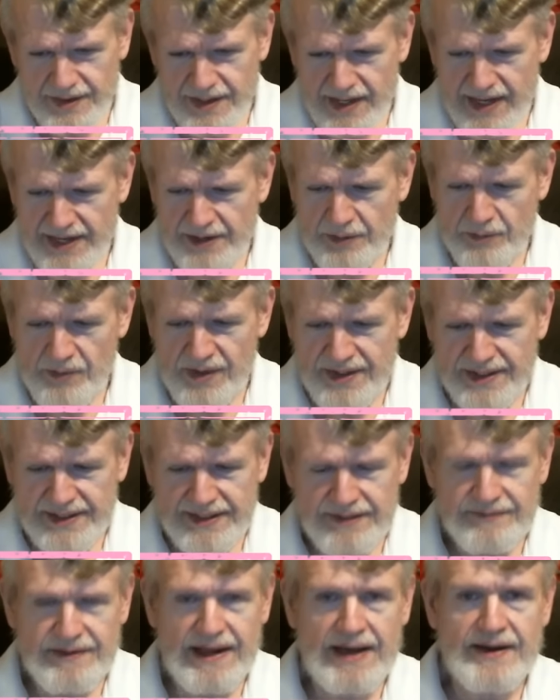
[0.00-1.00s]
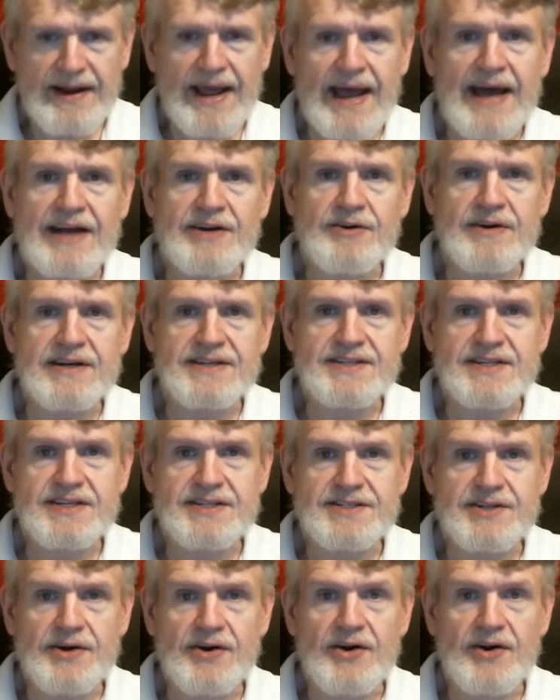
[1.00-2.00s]
I don't want to give out
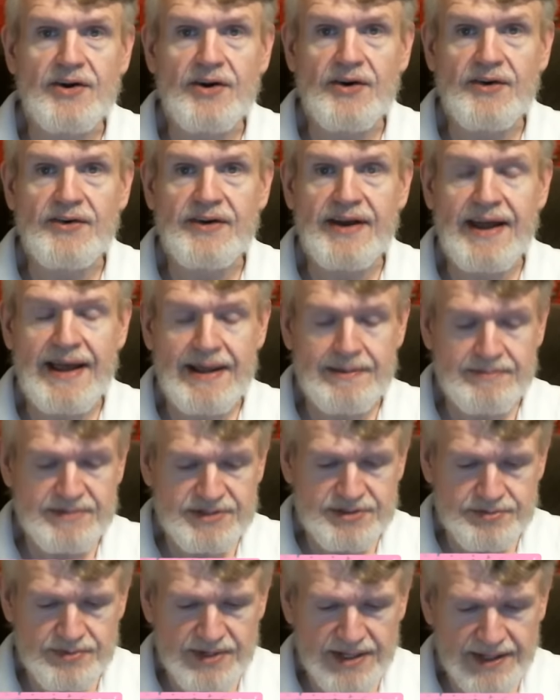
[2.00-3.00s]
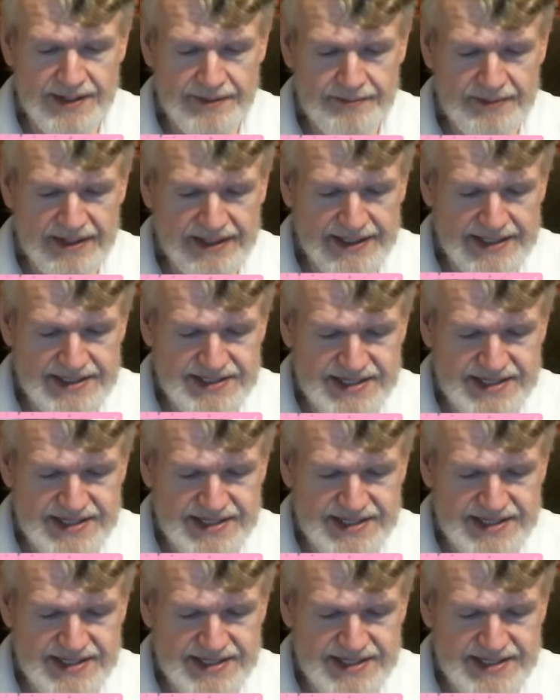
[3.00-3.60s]
addresses or, or names, really, because